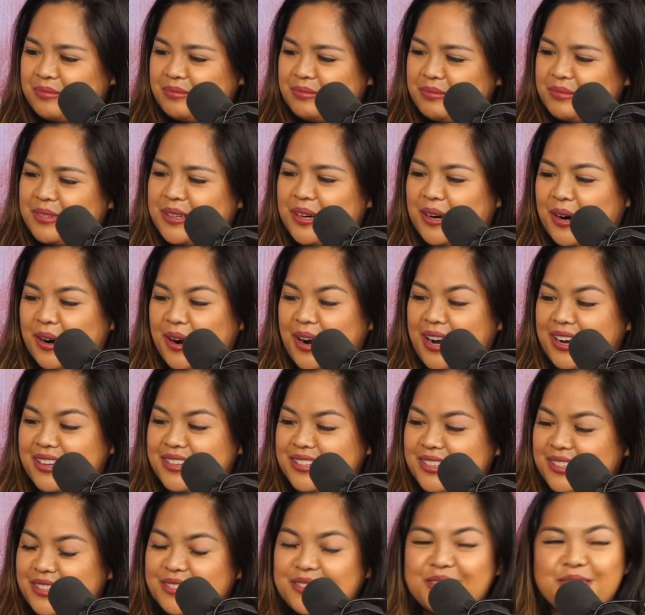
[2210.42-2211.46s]
All right.
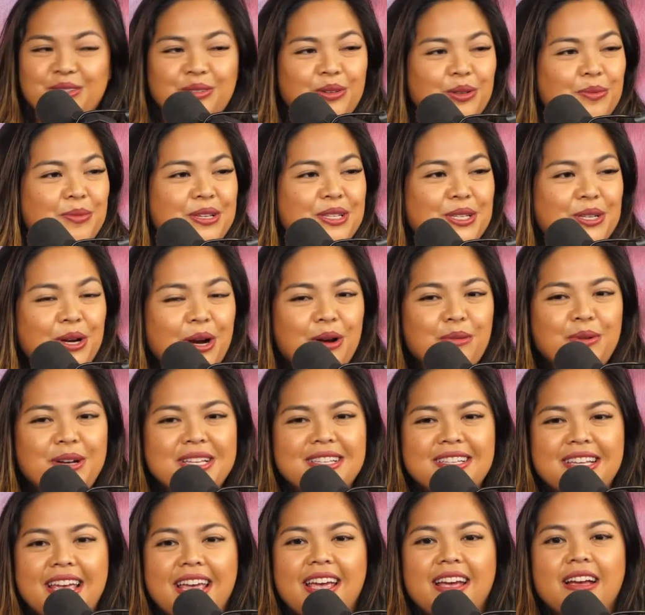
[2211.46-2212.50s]
So let me start by
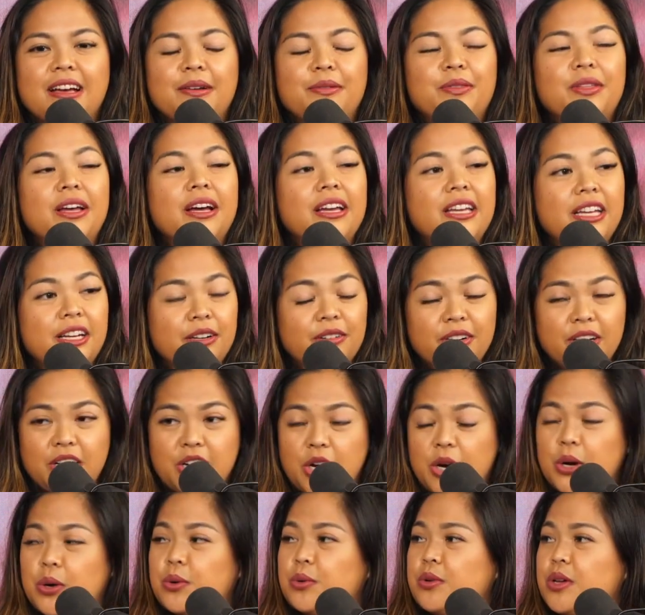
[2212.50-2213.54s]
saying a year
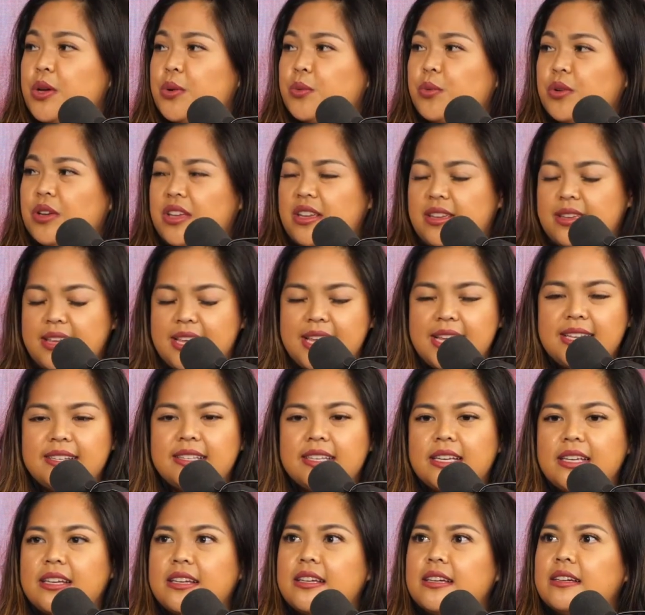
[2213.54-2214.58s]
ago,
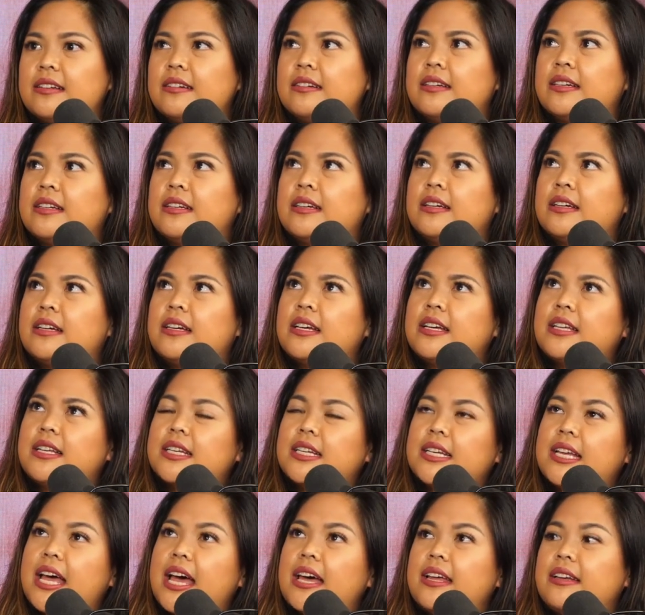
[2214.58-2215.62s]
easy
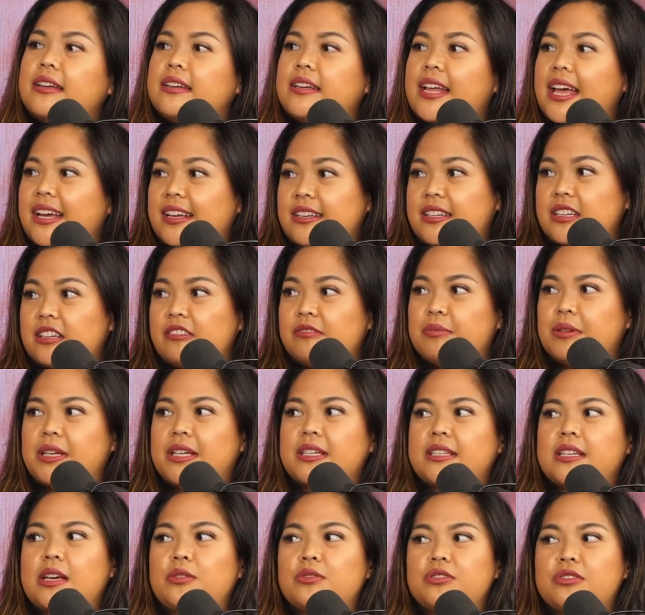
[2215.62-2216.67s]
net negative
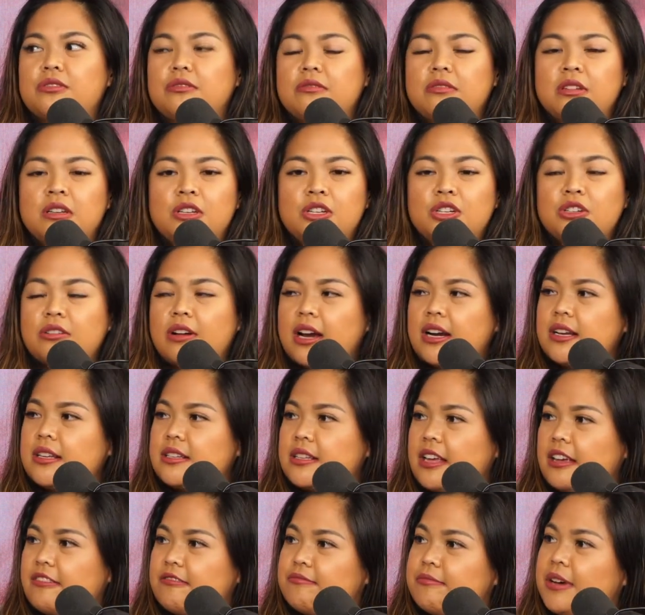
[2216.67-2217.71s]
because I was trying to
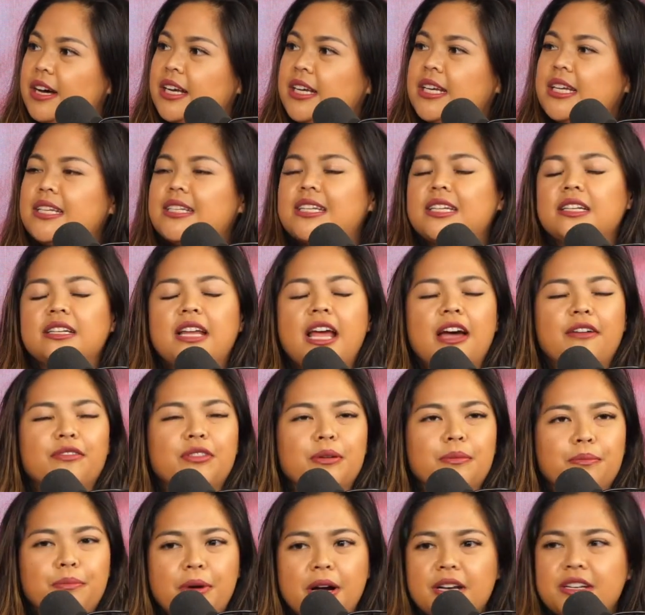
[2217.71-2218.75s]
save money, didn't have the
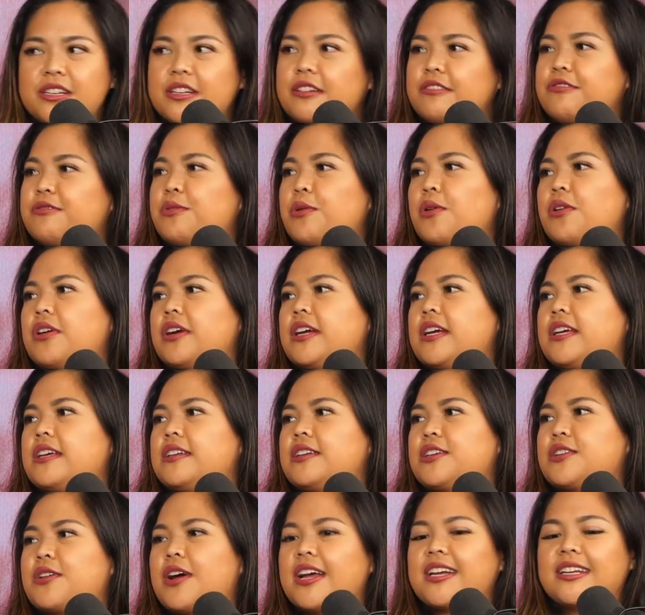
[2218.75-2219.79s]
budget for it,
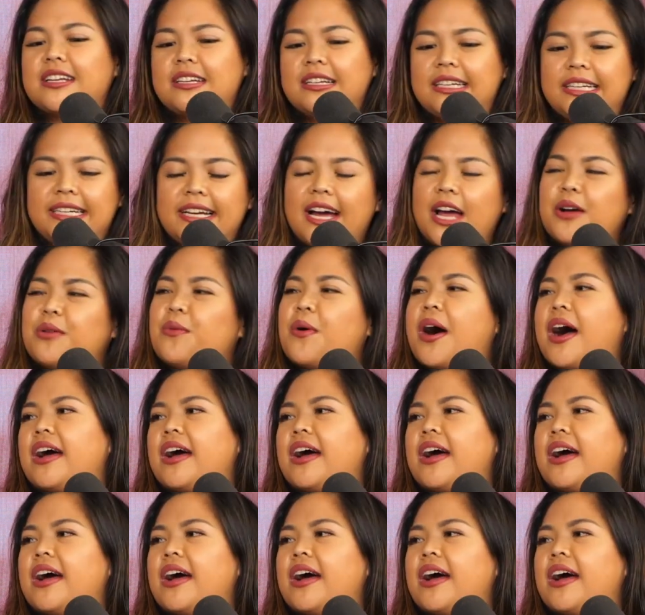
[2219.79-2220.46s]
tried to DIY